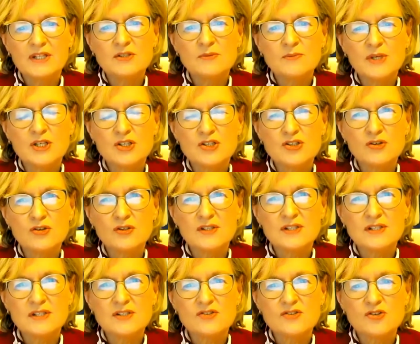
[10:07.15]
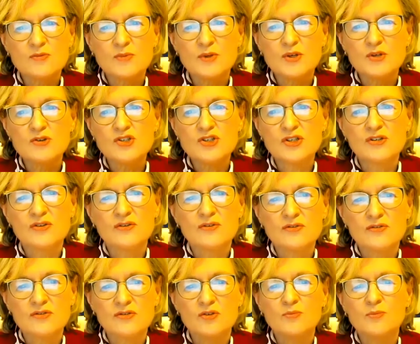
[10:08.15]
to make sure that distribution
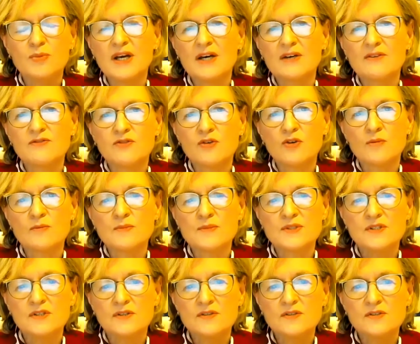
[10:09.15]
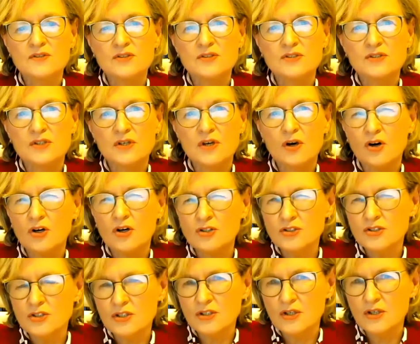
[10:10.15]
through platforms doesn't
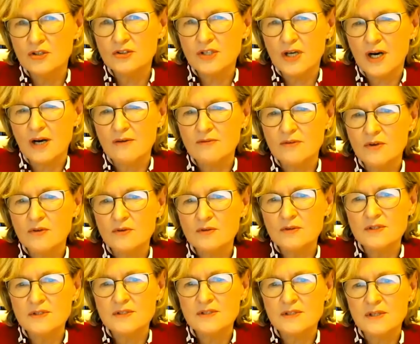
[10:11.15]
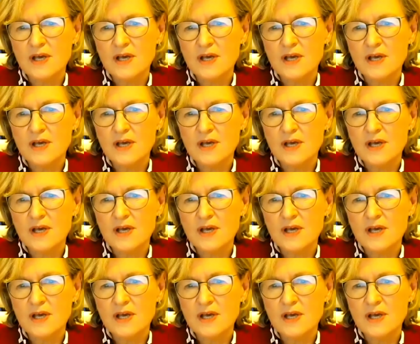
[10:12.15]
undercut our rules,